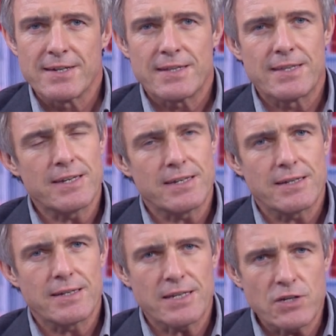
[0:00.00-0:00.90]
the
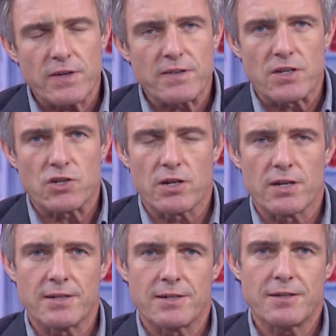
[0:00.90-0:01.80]
interesting
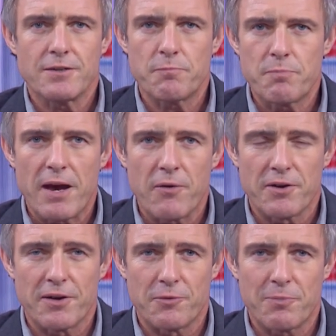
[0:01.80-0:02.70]
journey of parenthood.